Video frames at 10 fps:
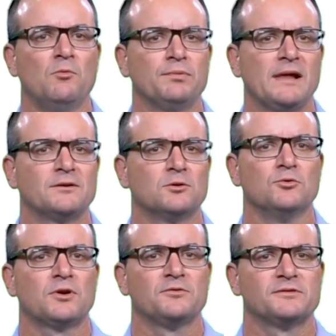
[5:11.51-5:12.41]
blood
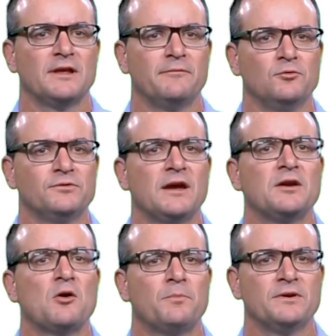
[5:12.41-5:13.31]
glucose levels in
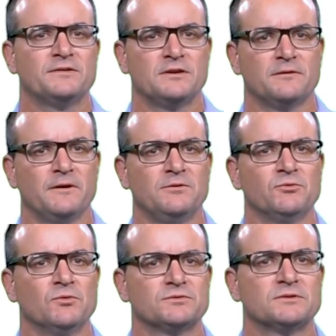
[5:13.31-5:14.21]
obese
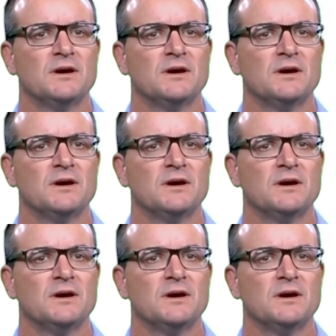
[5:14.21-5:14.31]
individuals.